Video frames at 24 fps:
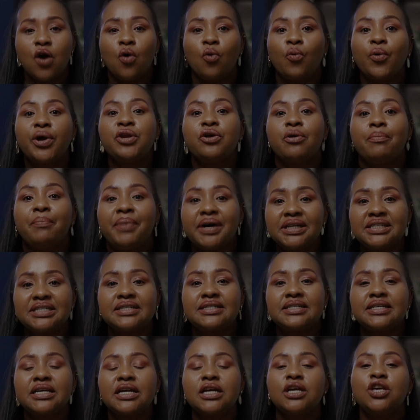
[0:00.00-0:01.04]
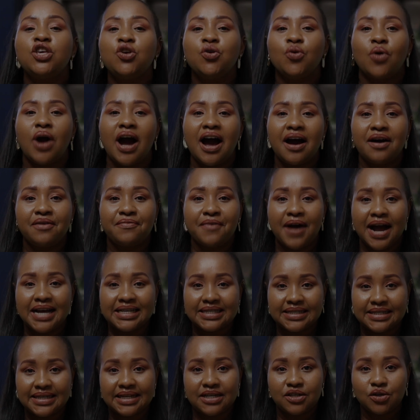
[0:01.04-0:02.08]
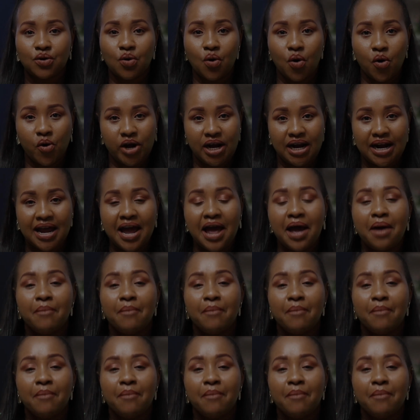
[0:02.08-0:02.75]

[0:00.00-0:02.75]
When you're budgeting, you have a set goal,